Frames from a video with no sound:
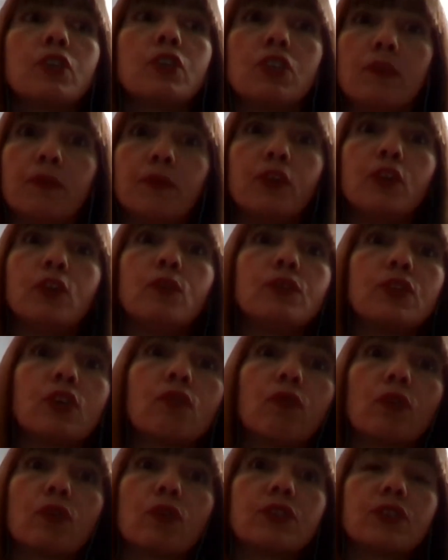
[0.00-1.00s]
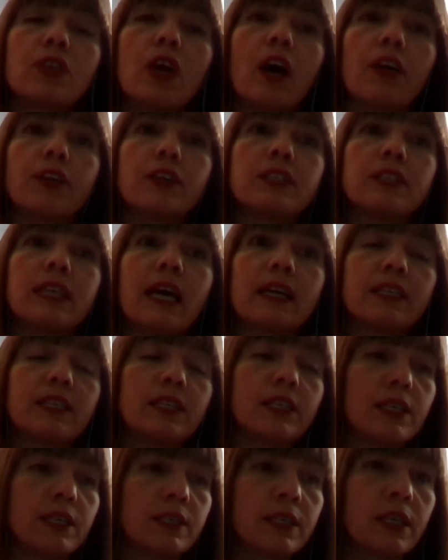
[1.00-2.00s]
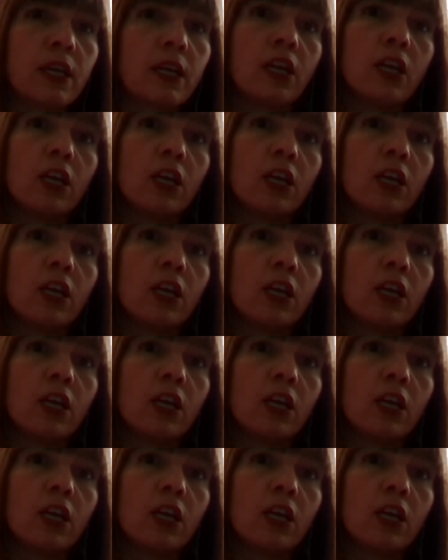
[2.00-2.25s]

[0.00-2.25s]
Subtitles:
to diffuse across other sectors.